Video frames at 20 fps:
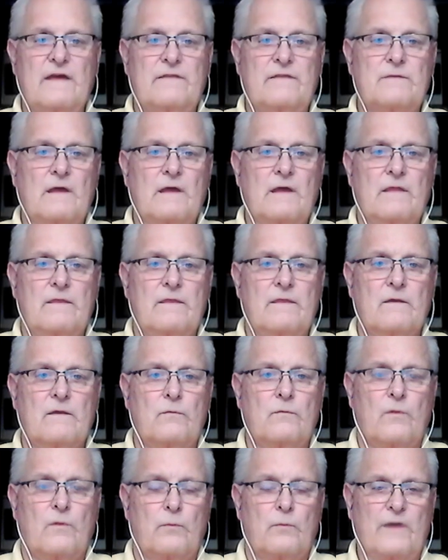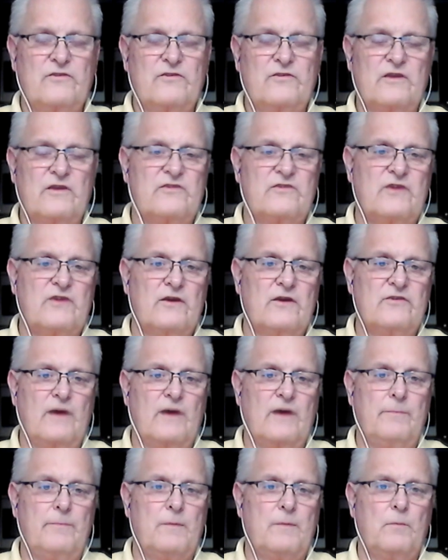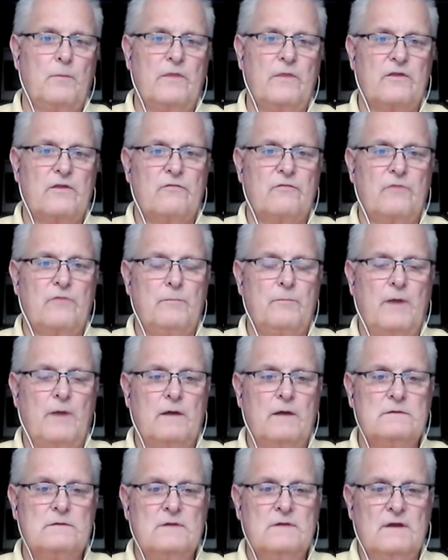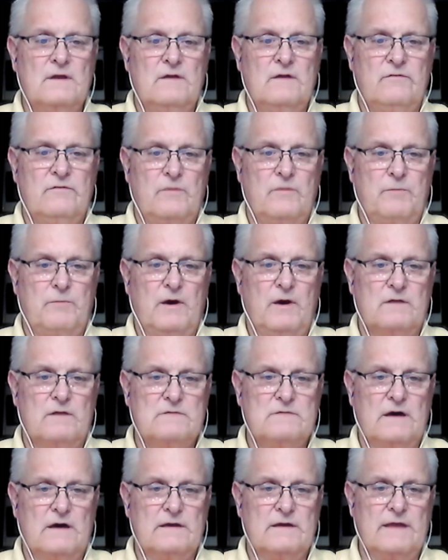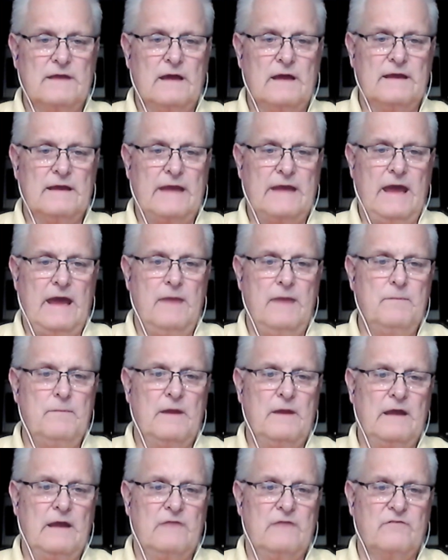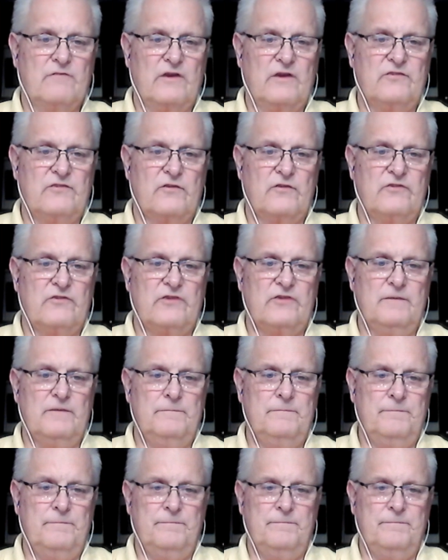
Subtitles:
that the wrestling skills help them with their football game and vice versa?